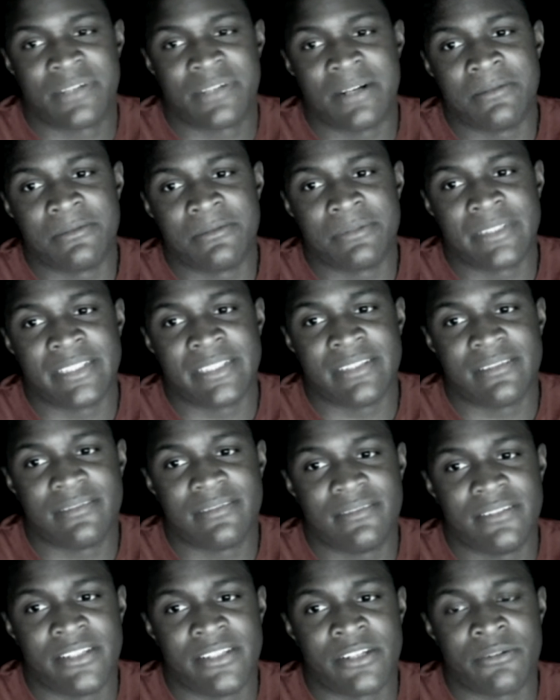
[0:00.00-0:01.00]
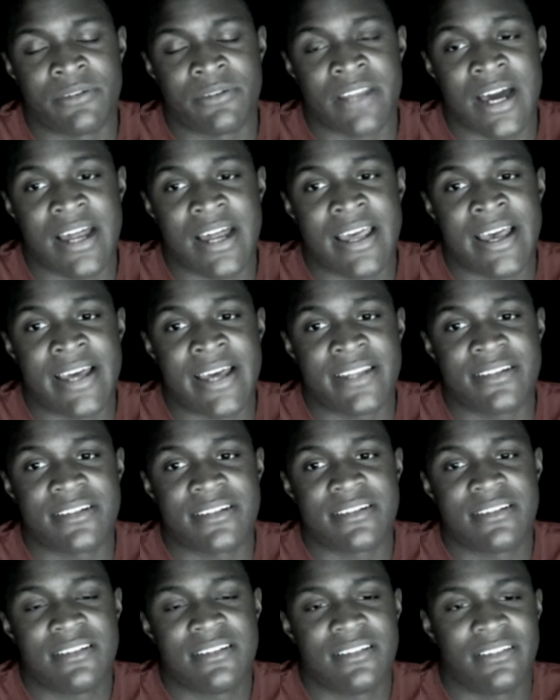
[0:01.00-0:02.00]
Probably not
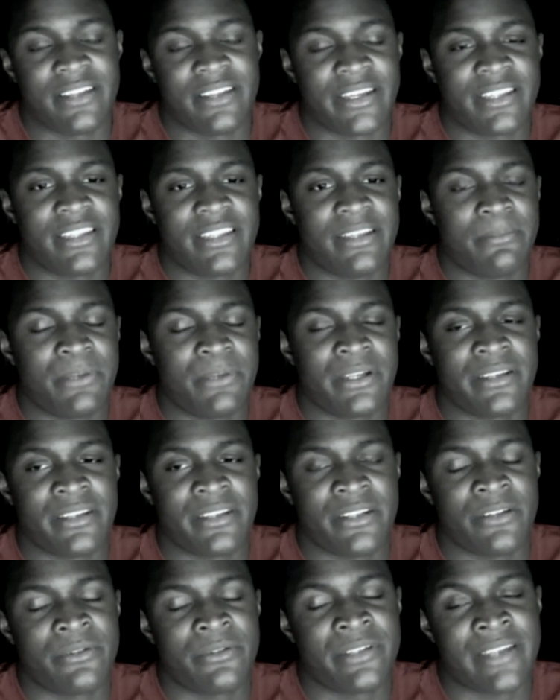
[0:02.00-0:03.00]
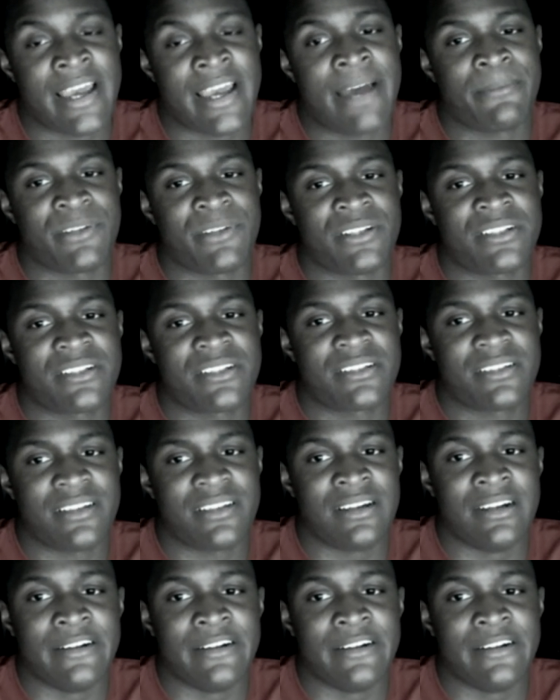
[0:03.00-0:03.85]
as likely, but it happens.